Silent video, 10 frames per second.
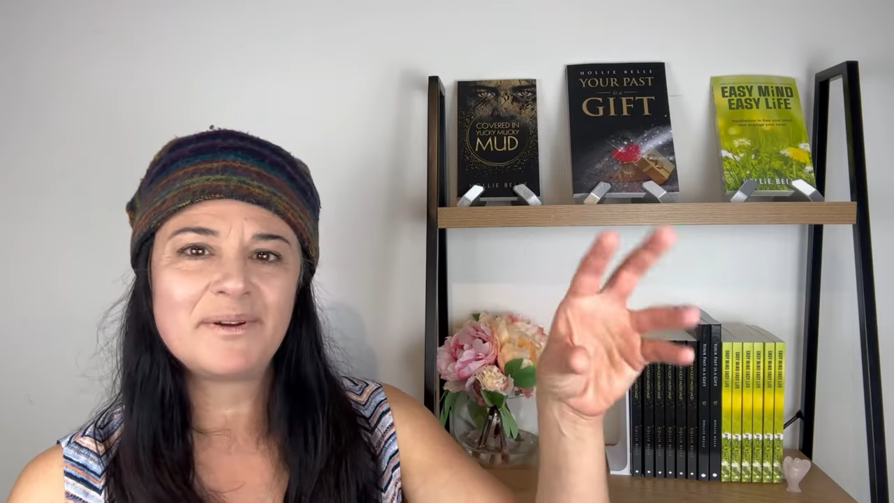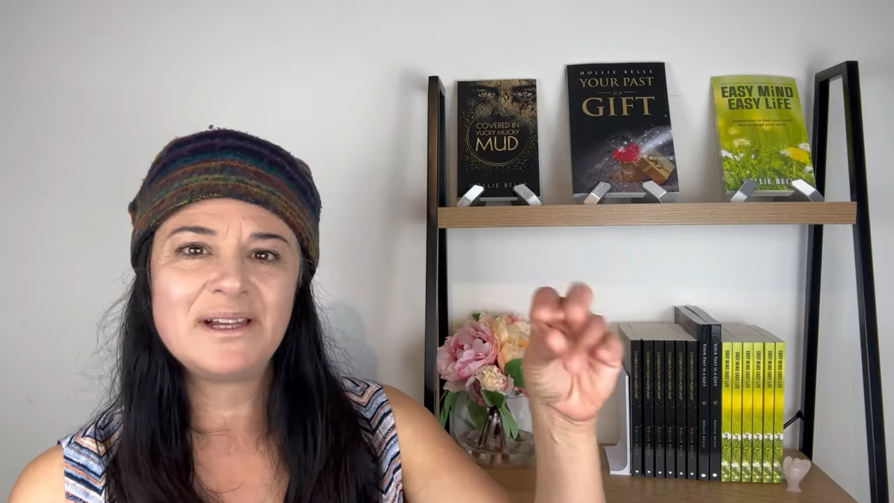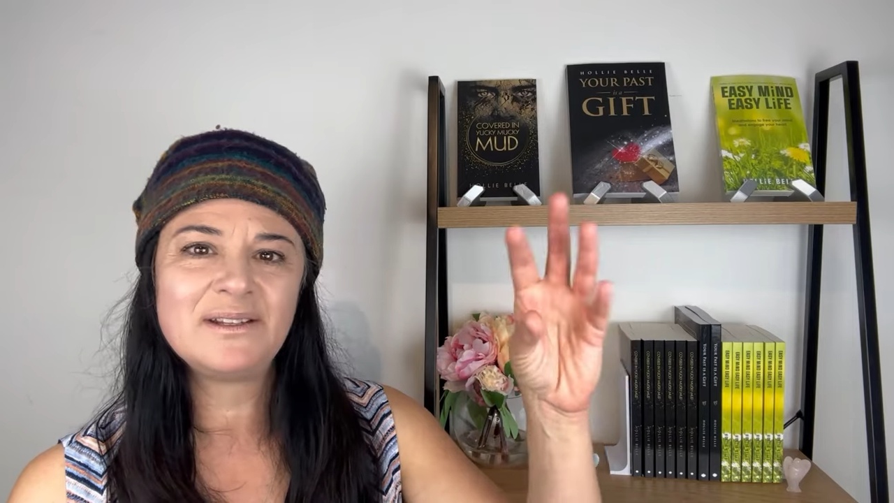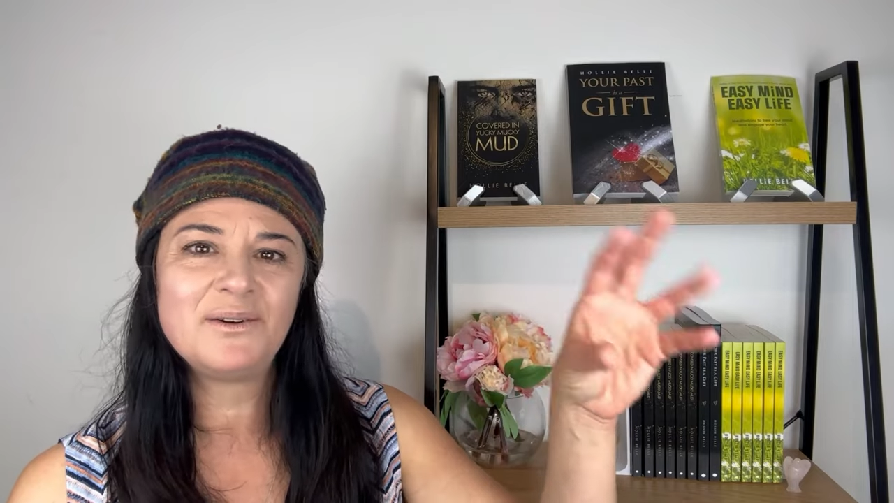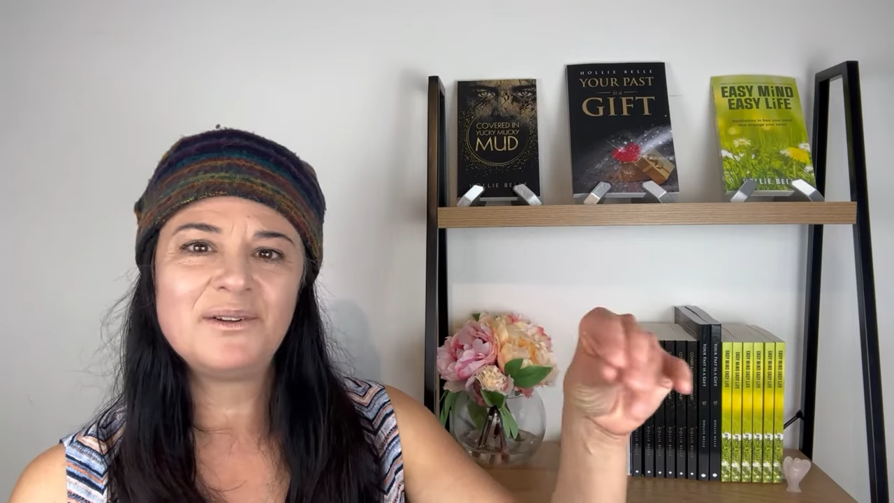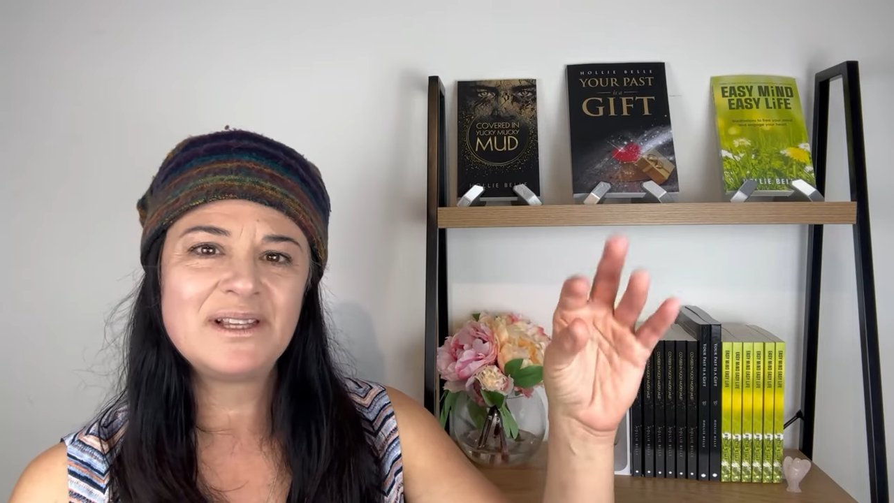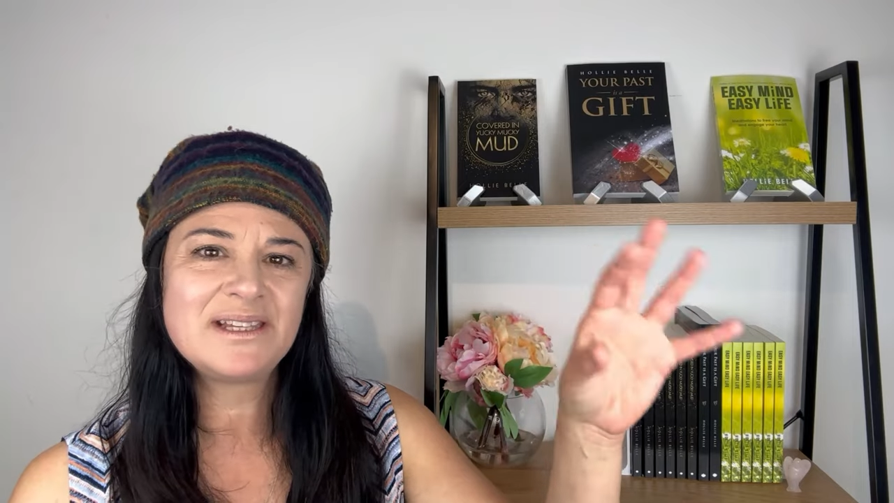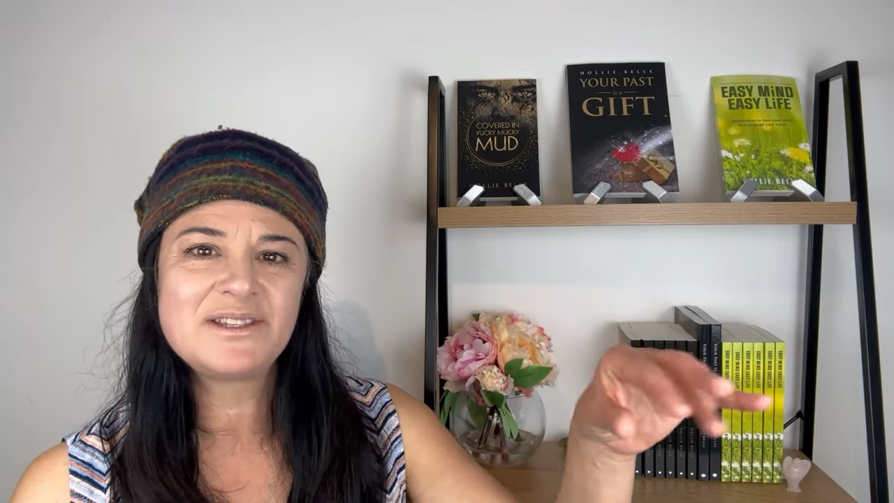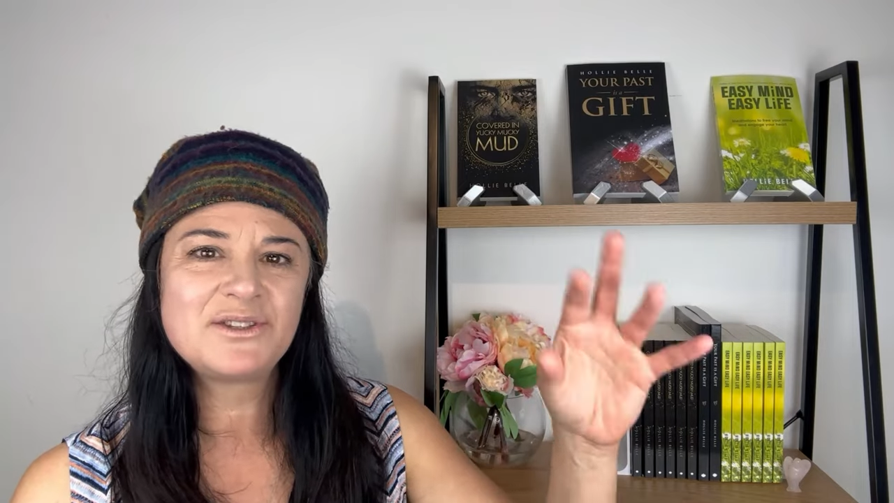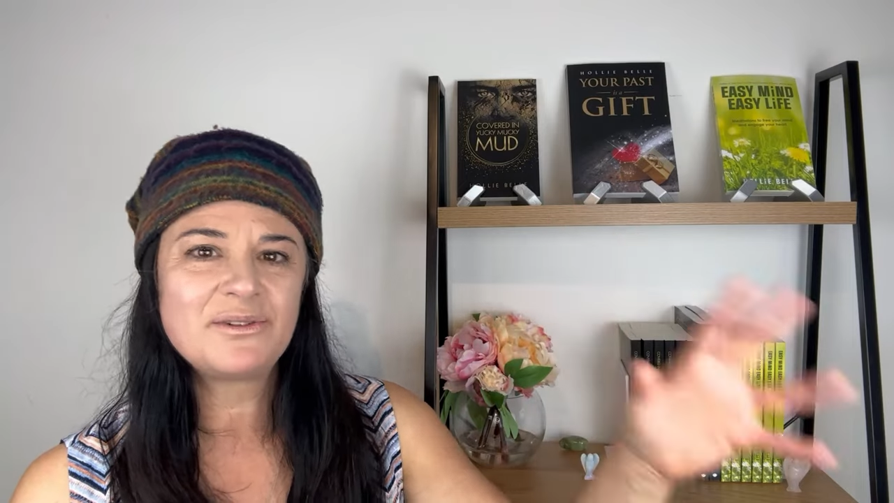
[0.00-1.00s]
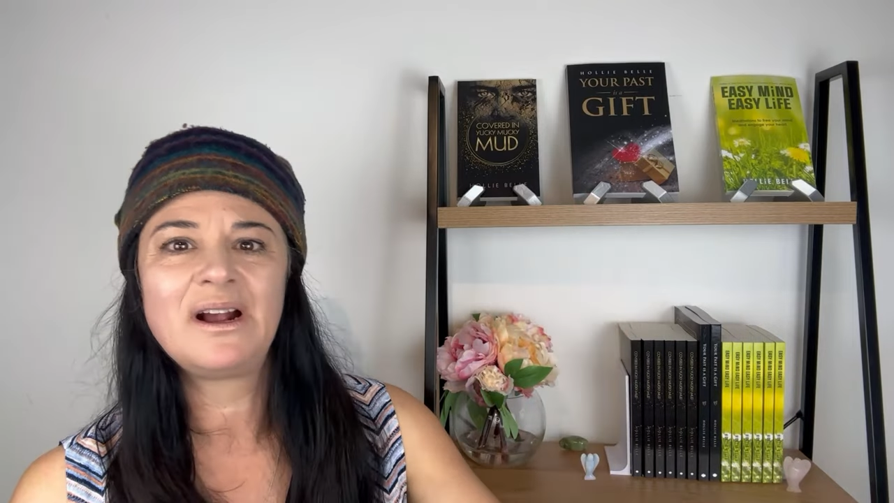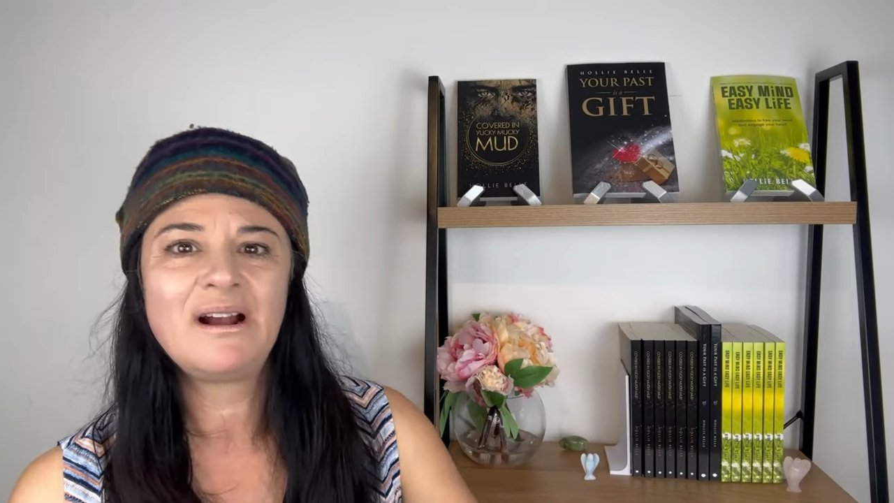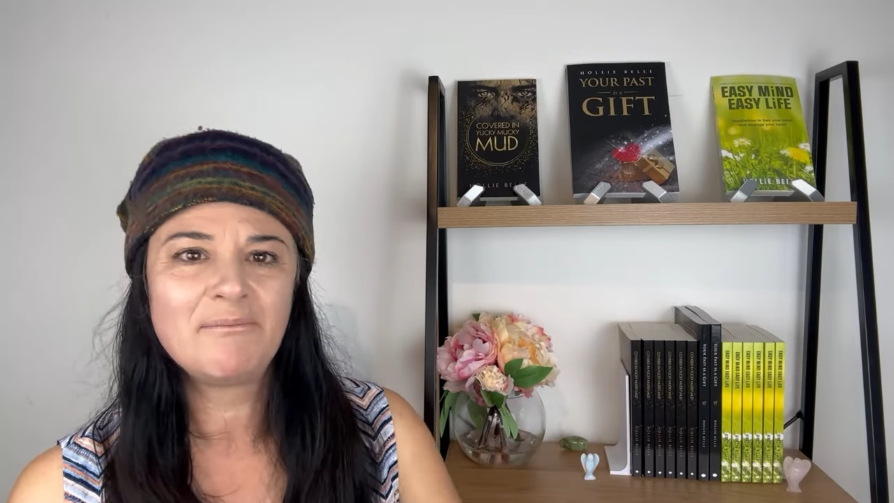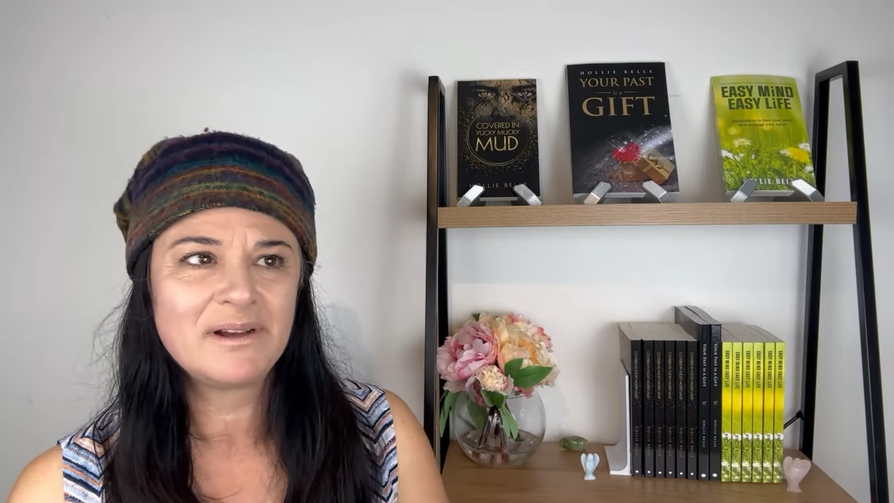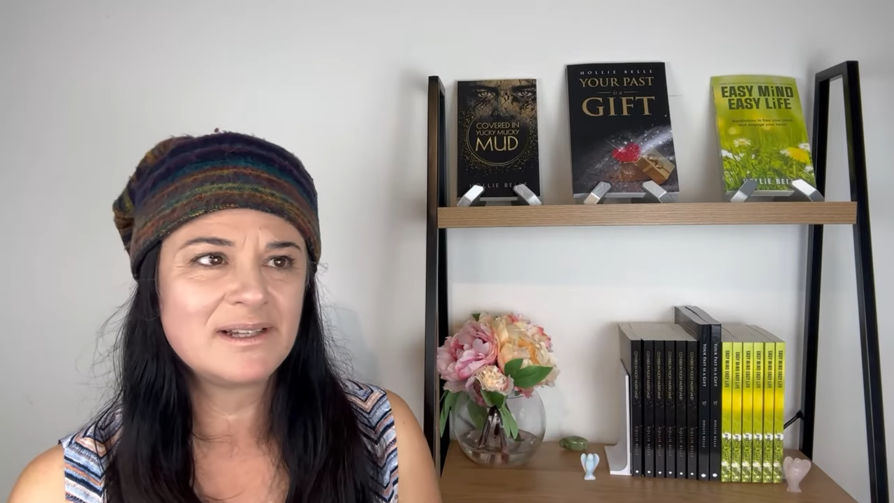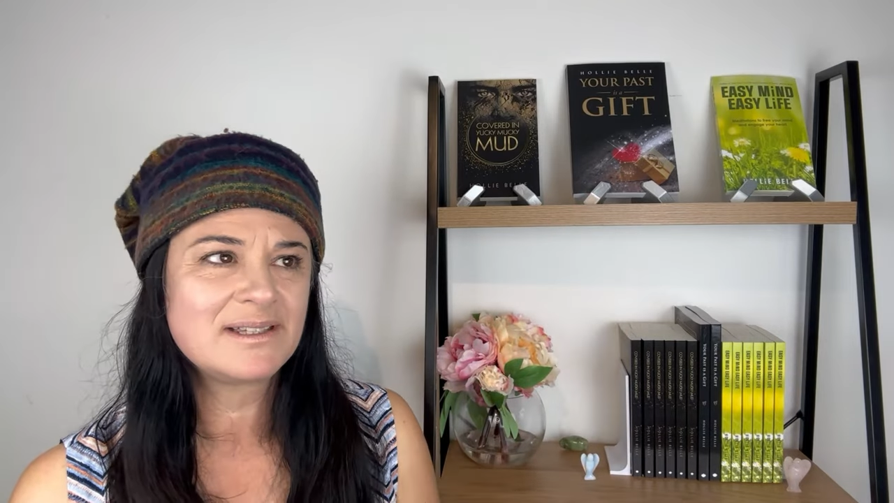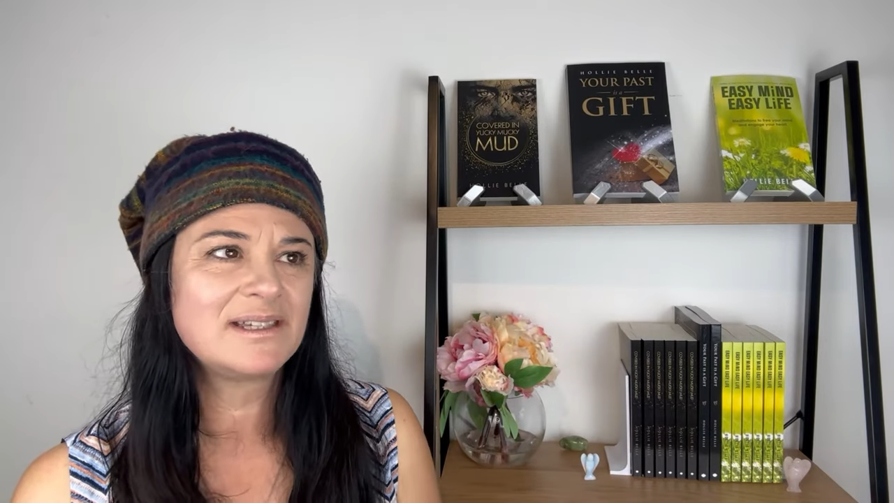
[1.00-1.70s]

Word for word: in all these dramas,